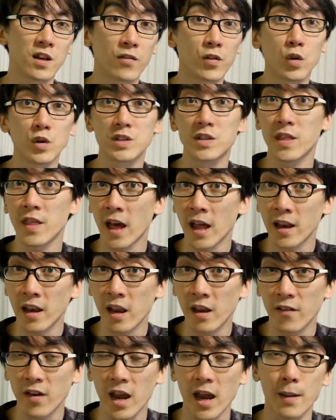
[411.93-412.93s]
Of course, that
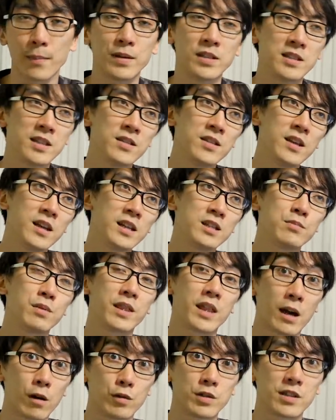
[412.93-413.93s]
never happened in the end, but
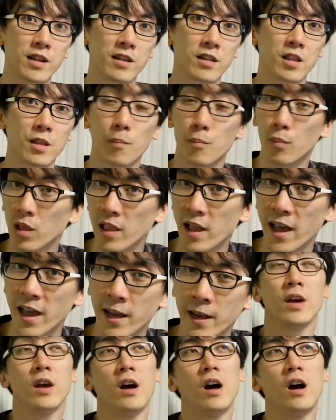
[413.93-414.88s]
that was like the plan.